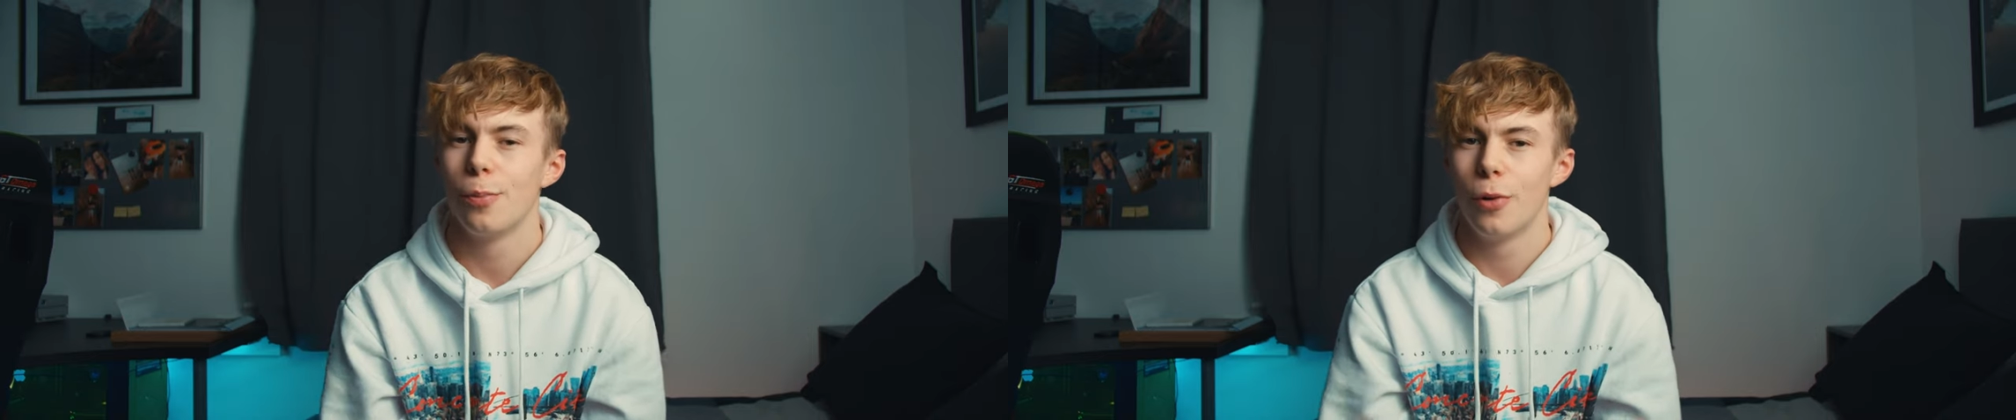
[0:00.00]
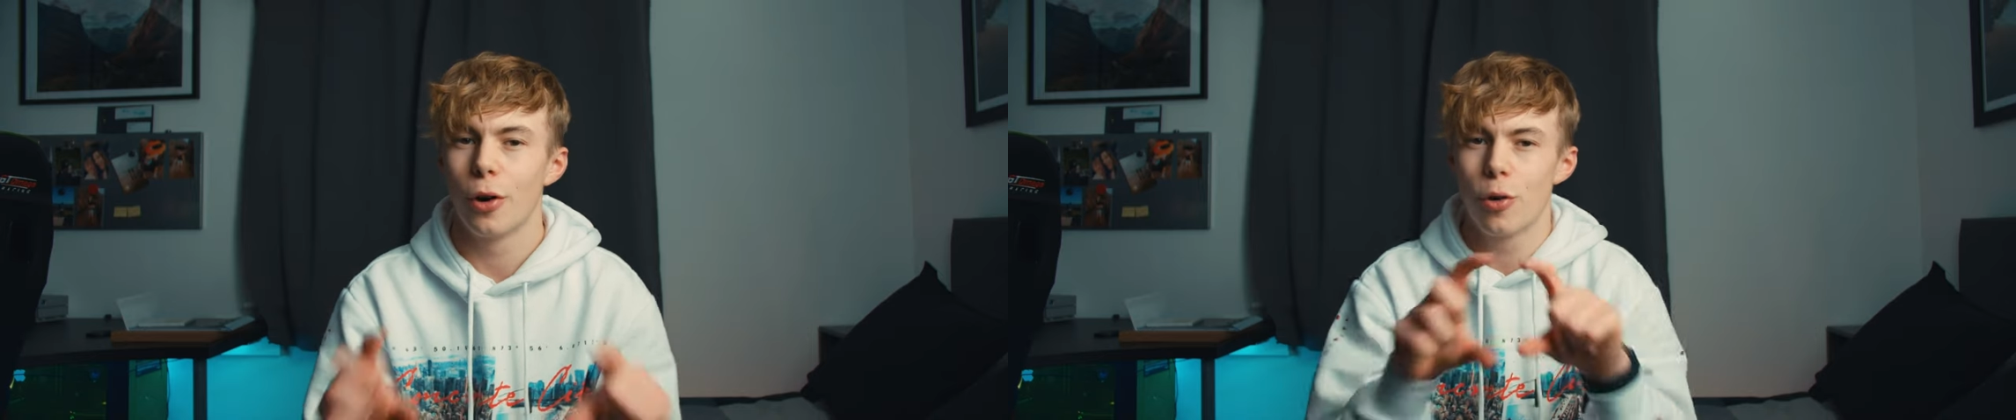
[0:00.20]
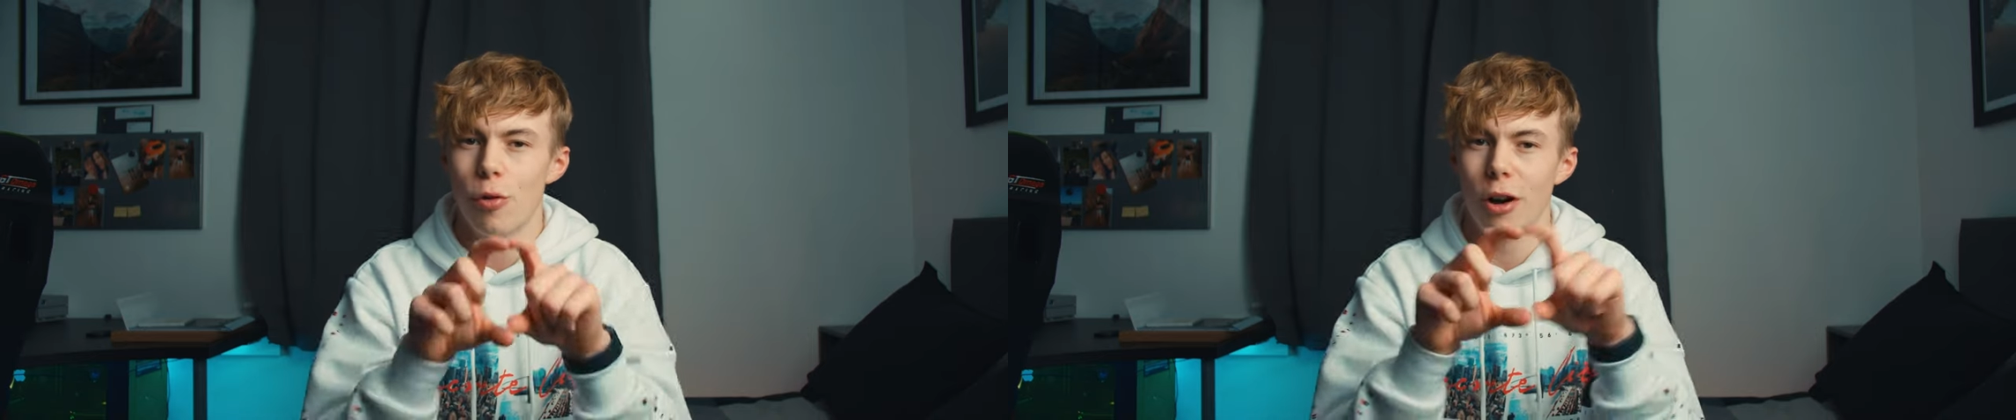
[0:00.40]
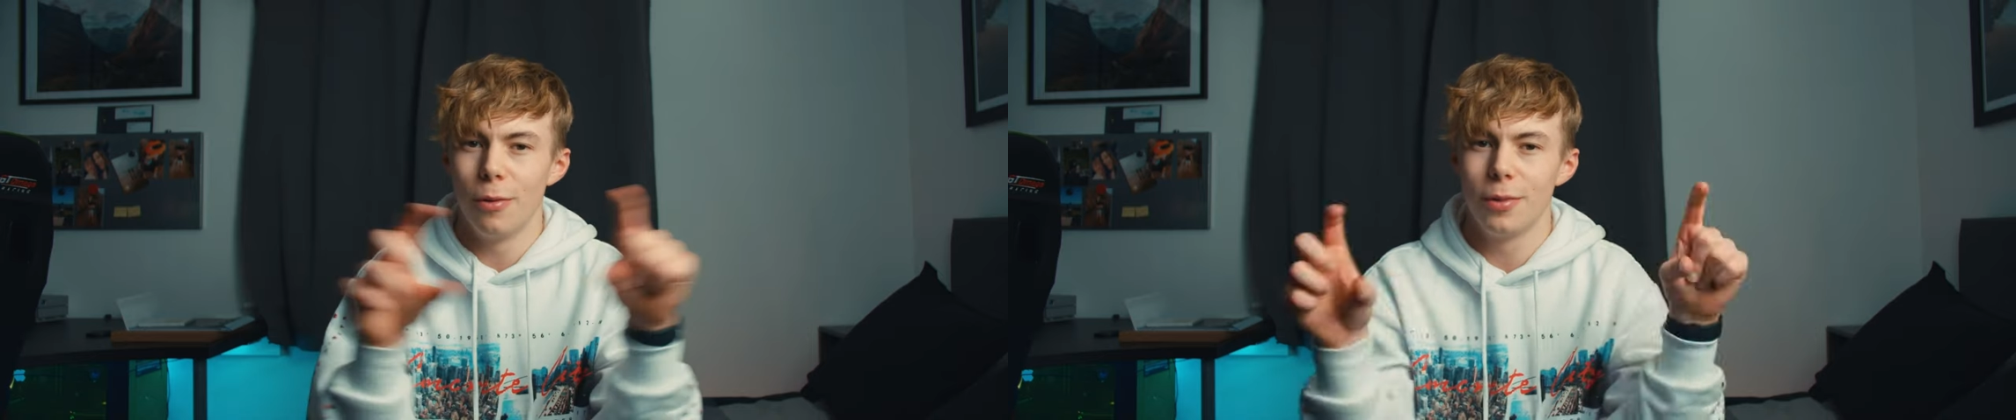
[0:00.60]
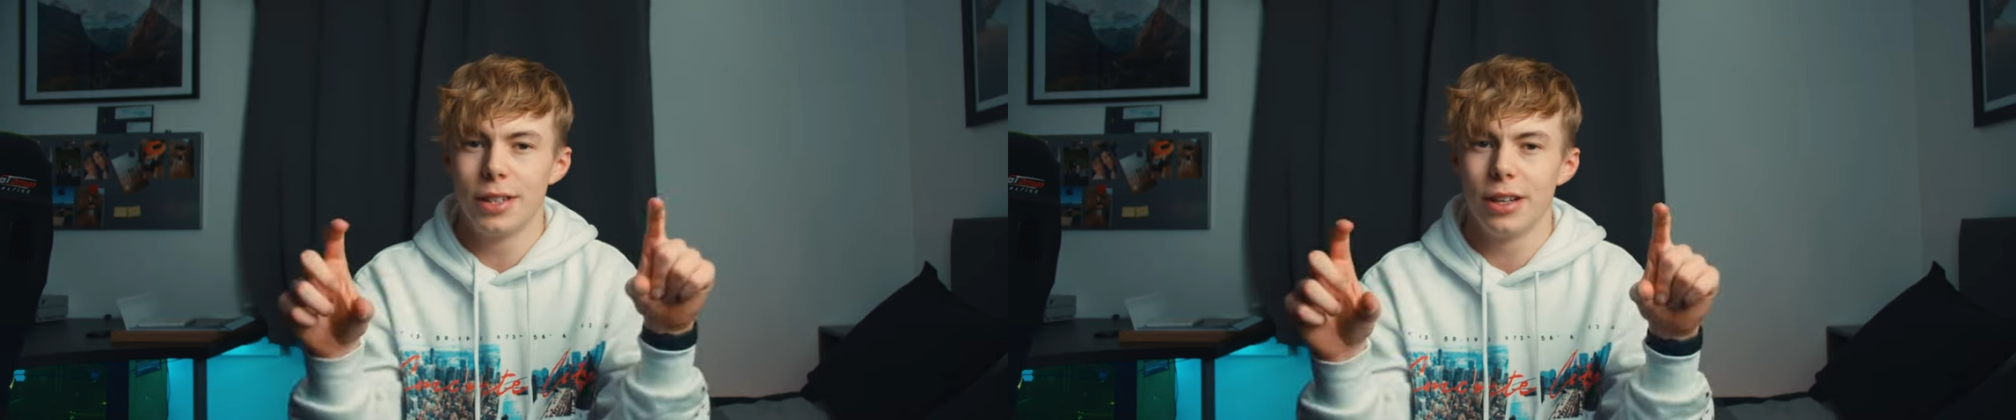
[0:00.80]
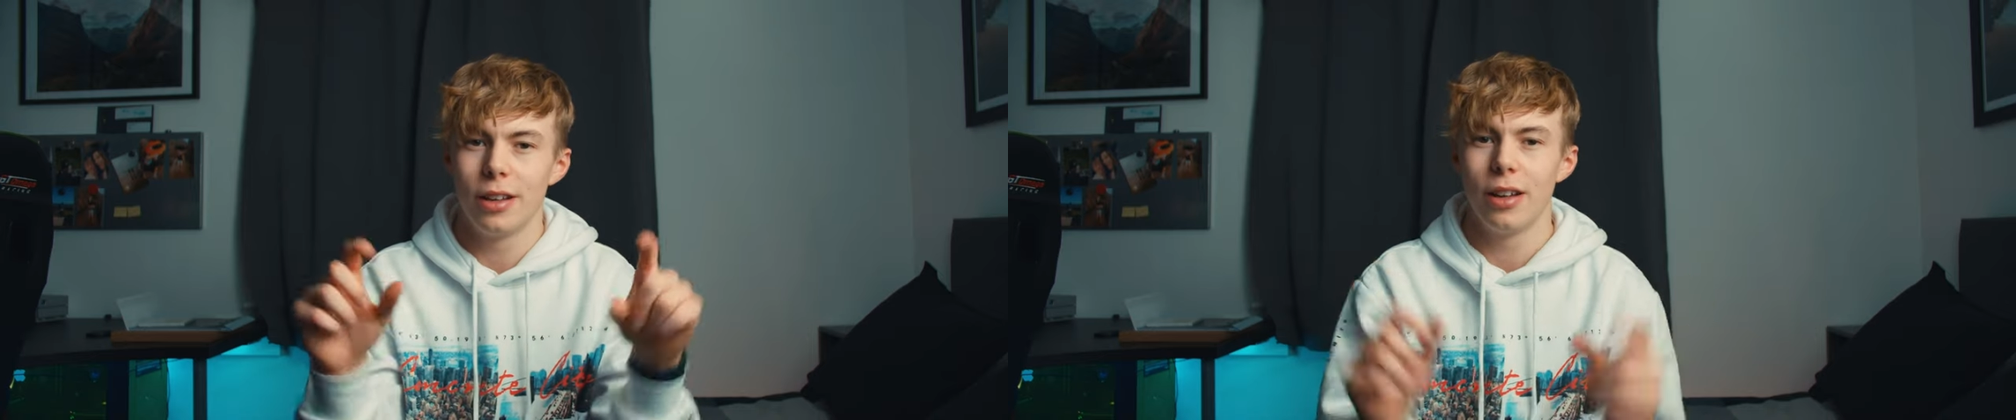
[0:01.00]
but cropped,